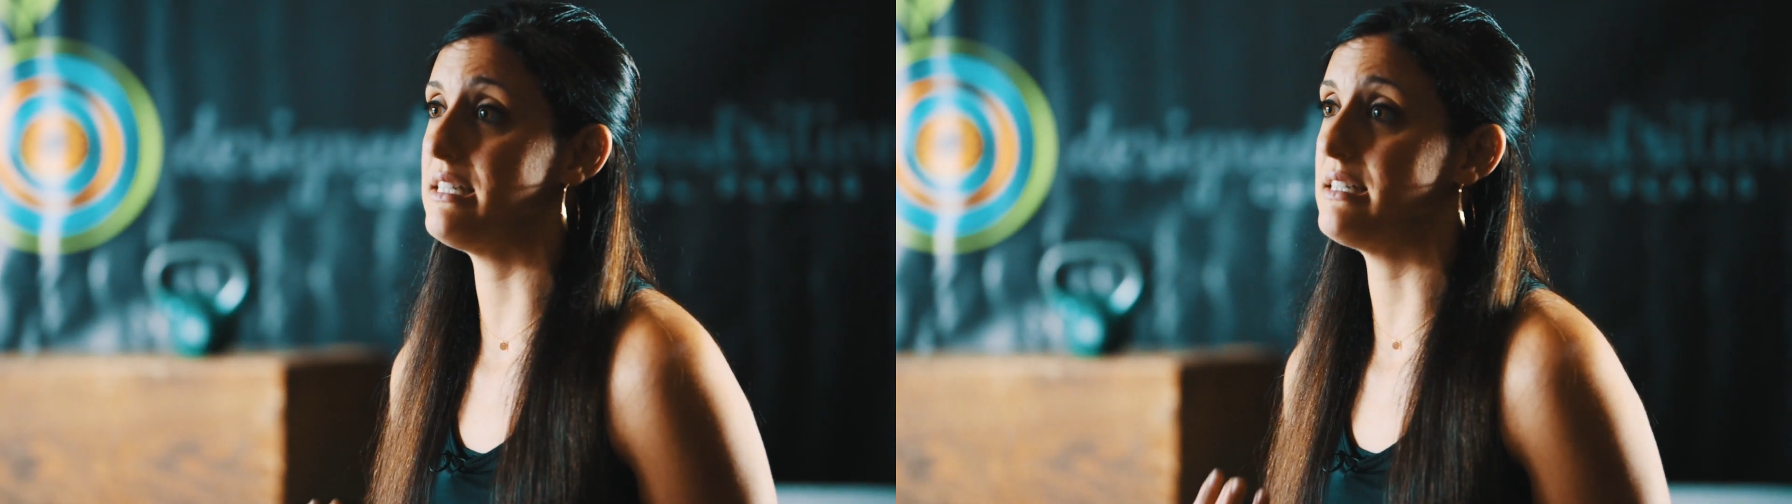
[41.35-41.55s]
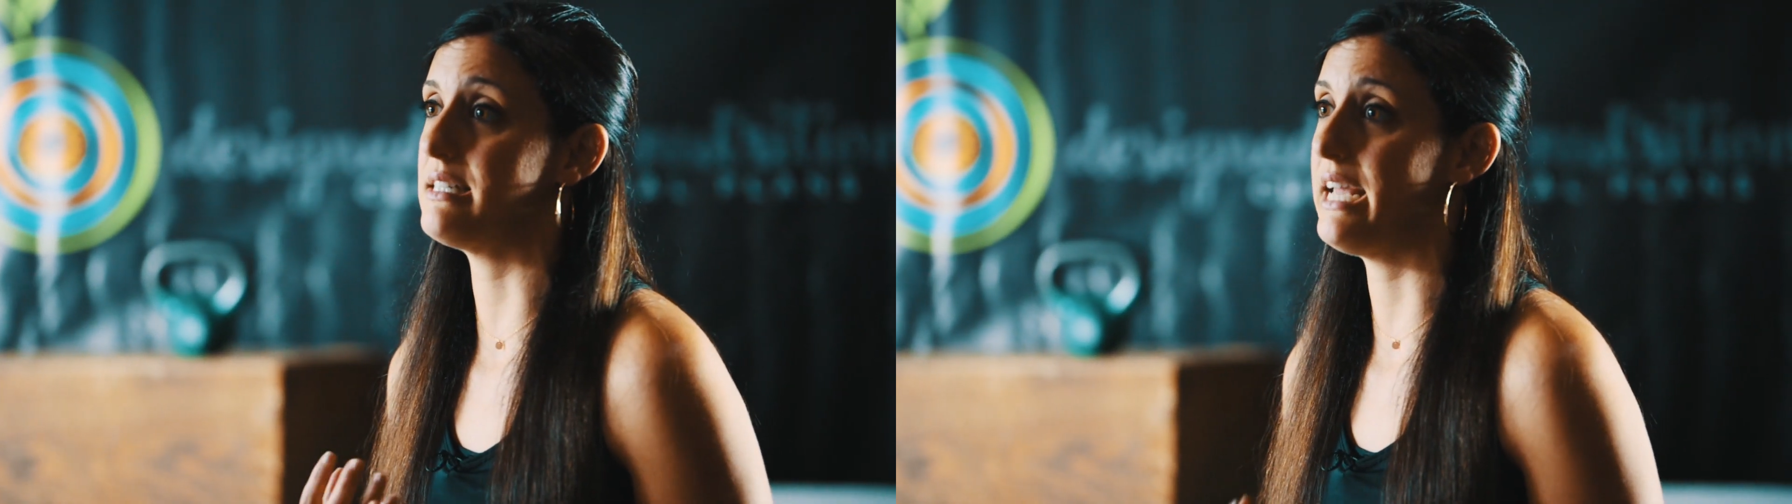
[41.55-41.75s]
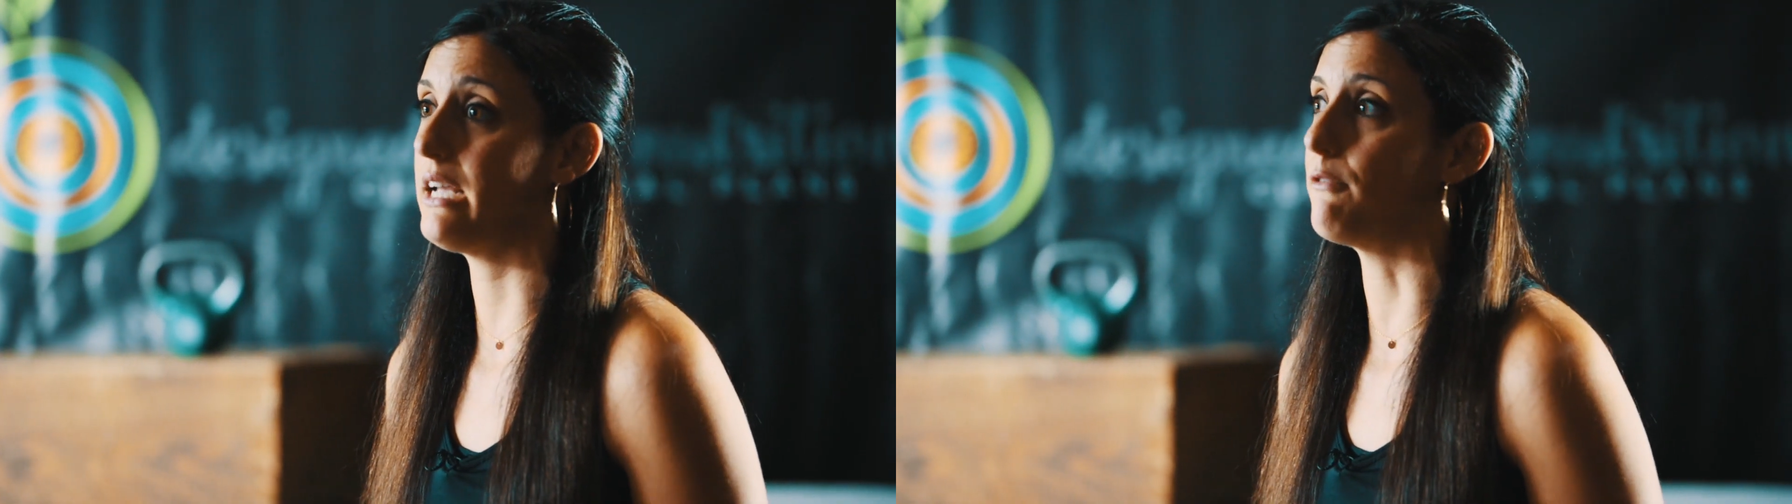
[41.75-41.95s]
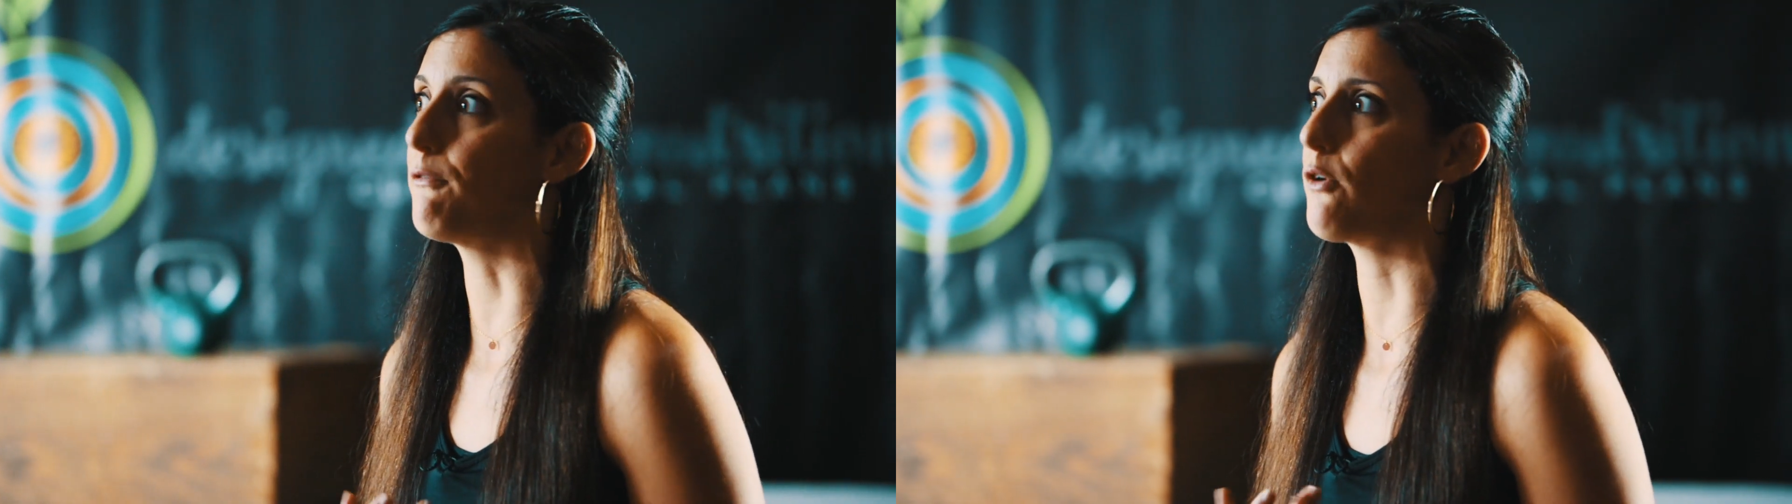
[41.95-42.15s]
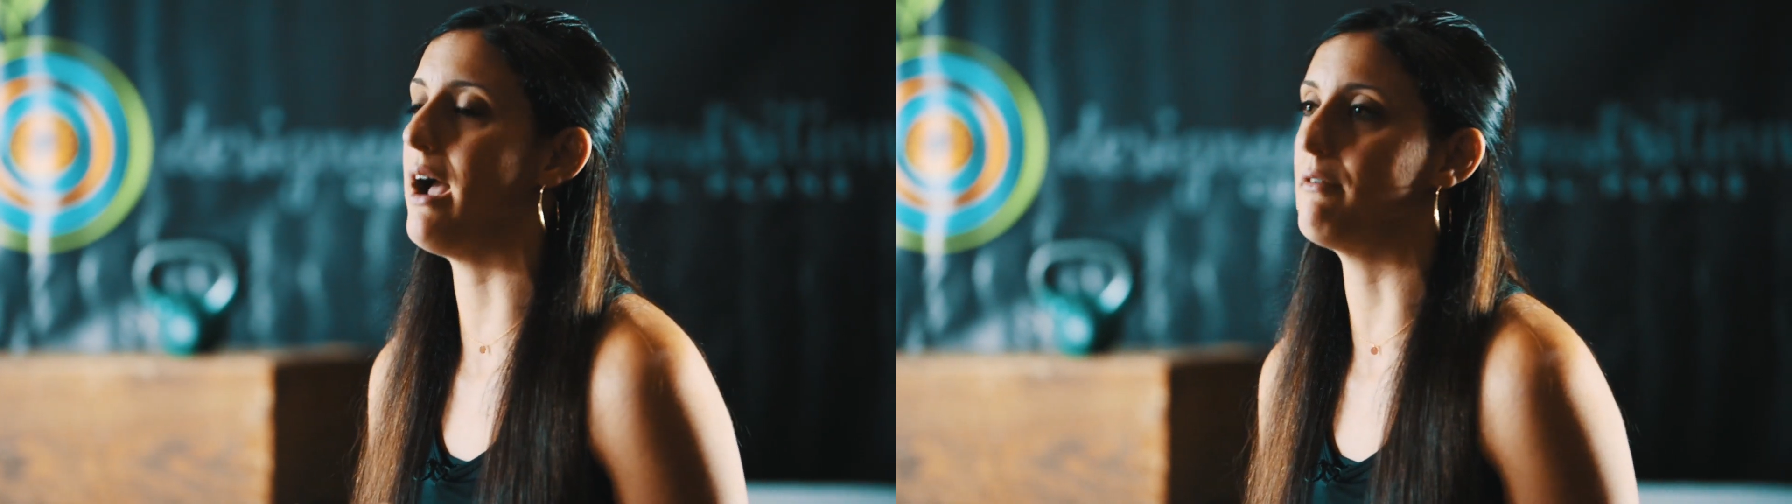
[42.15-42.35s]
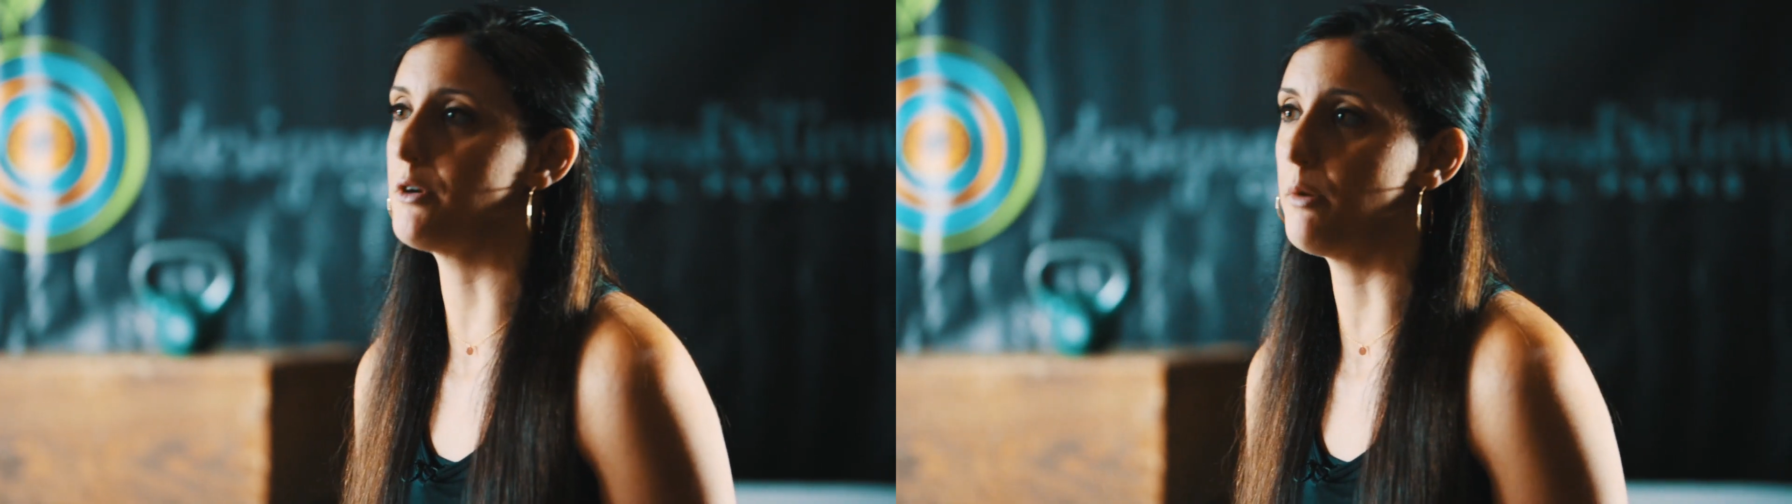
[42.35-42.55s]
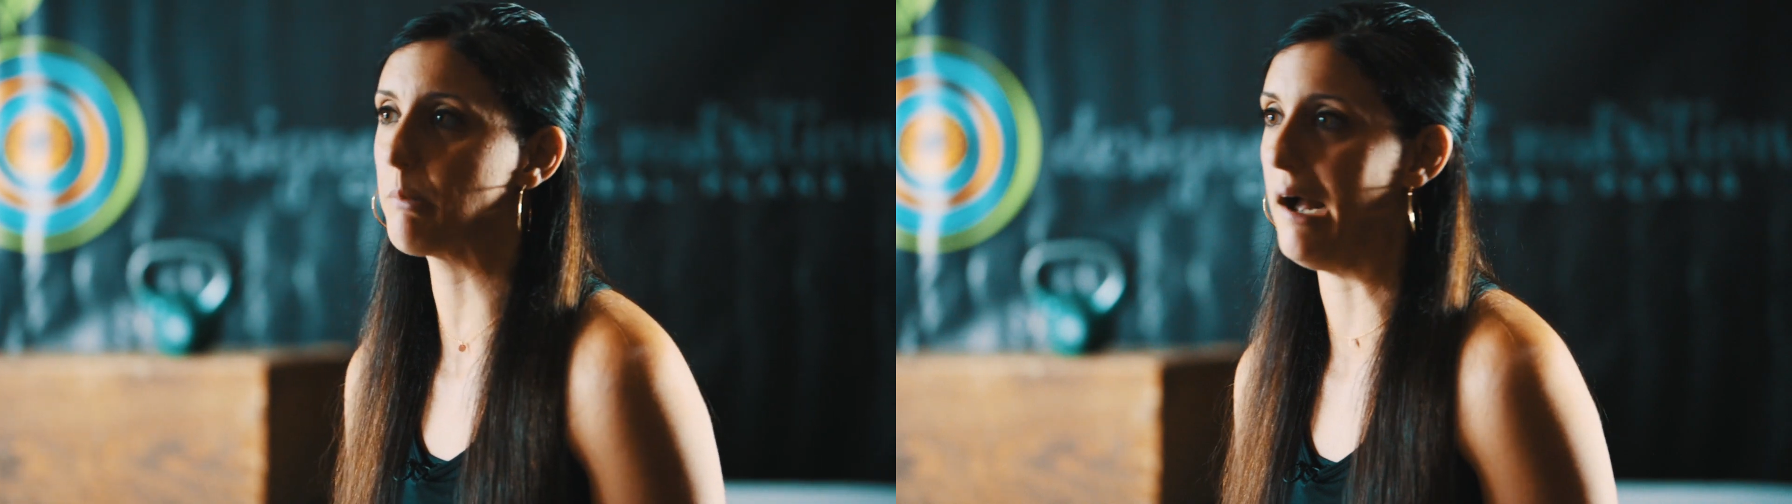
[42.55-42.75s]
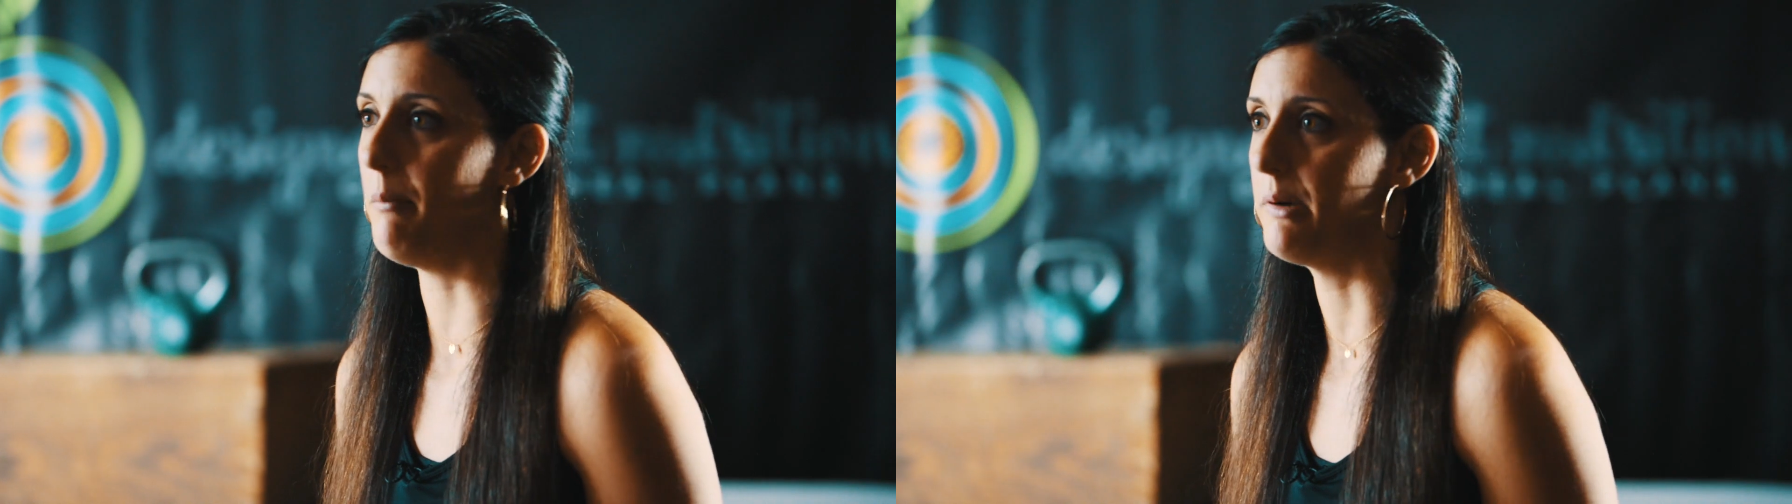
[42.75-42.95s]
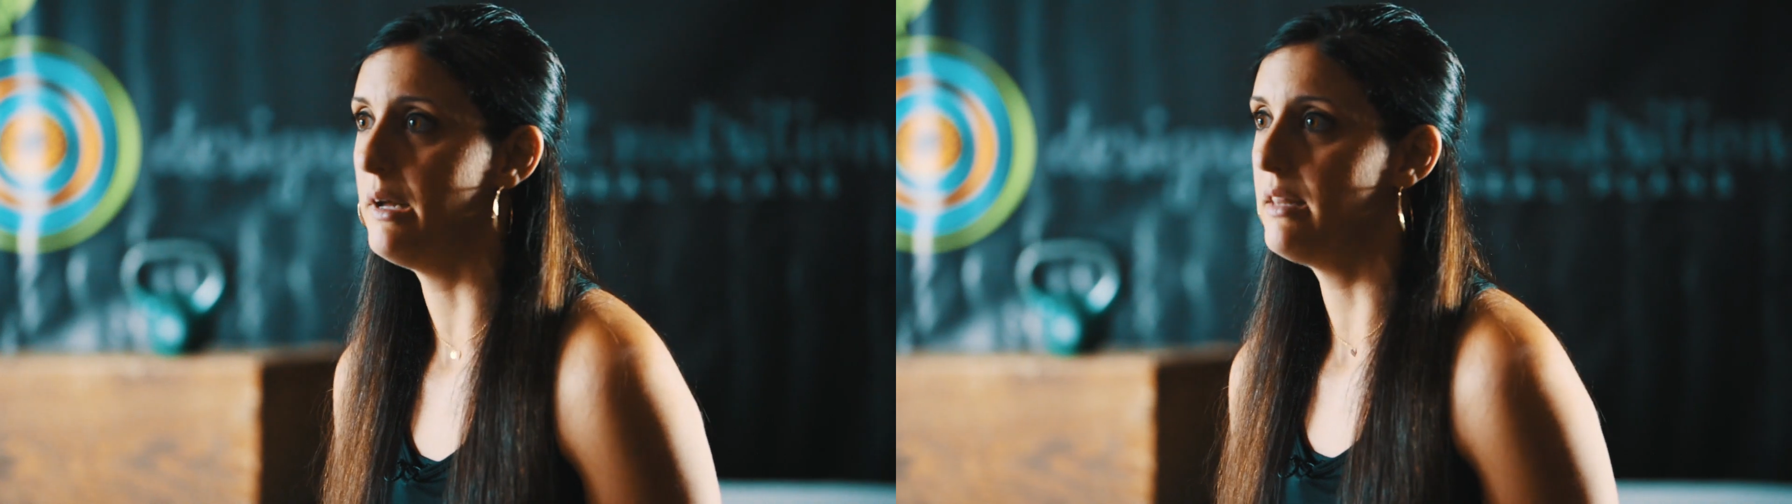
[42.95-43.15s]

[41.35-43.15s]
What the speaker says: didn't take forever to prep.